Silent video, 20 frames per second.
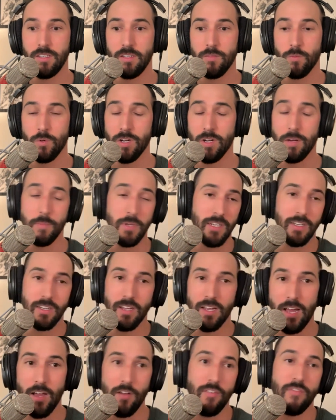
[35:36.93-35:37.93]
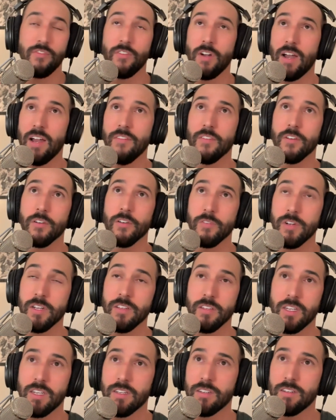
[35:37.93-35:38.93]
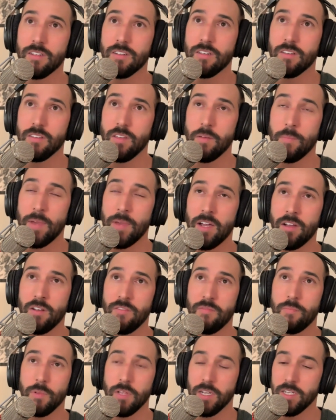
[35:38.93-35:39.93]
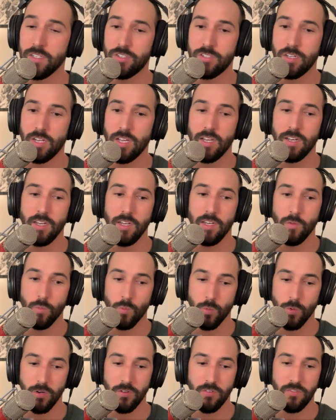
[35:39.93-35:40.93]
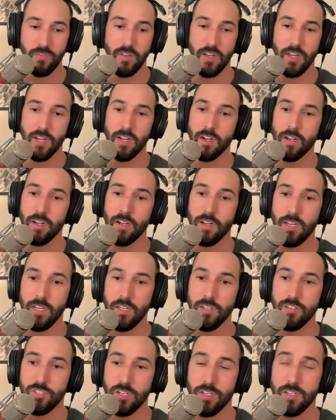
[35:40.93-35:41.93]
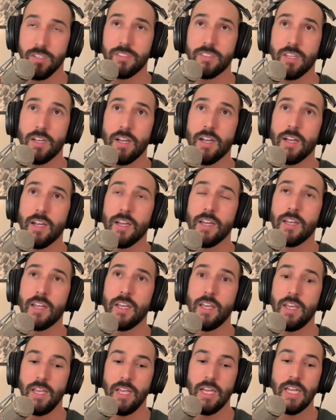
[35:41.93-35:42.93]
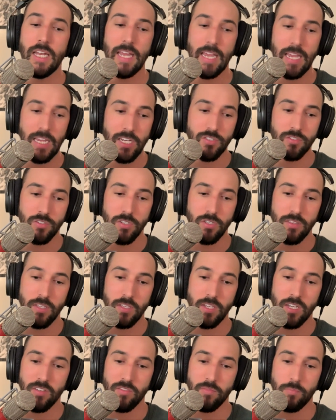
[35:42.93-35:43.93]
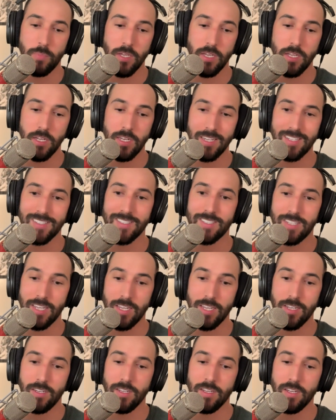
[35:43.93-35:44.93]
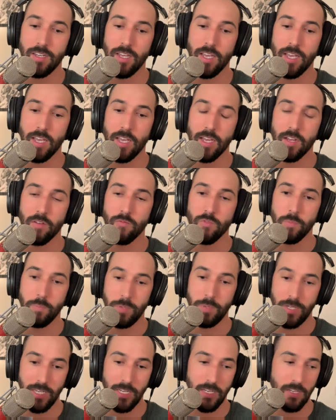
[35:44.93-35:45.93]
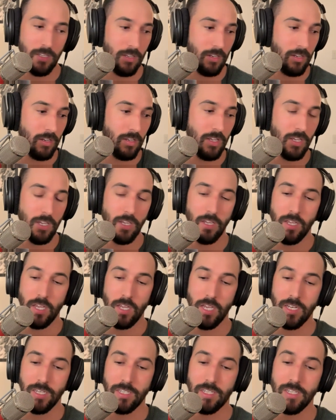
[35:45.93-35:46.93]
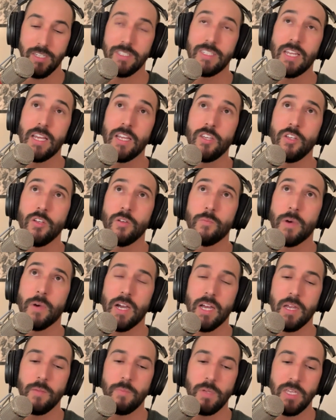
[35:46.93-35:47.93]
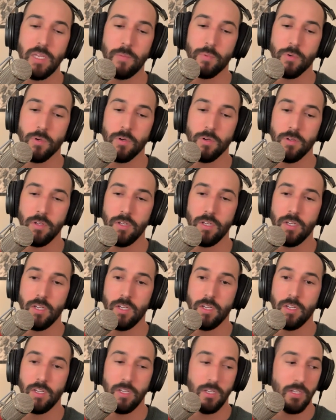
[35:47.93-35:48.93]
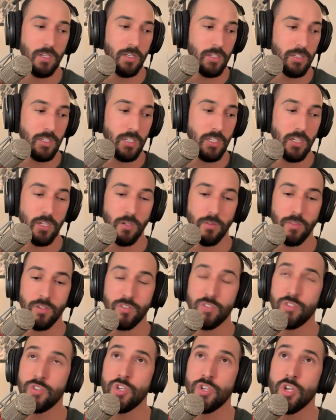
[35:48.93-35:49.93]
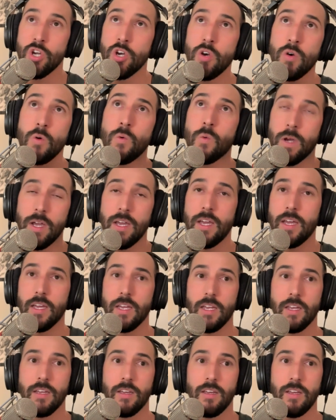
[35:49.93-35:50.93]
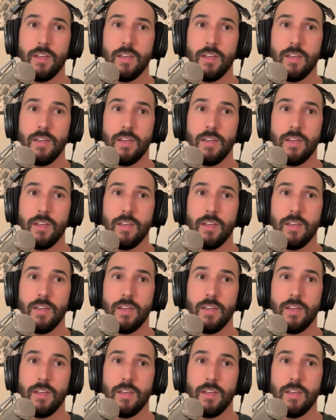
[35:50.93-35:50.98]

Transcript: well, I mean, uh, forever, really. The amount of bloodshed and warfare and genocide and hatred that have been extended and repeated and continued by people, you know, there's no way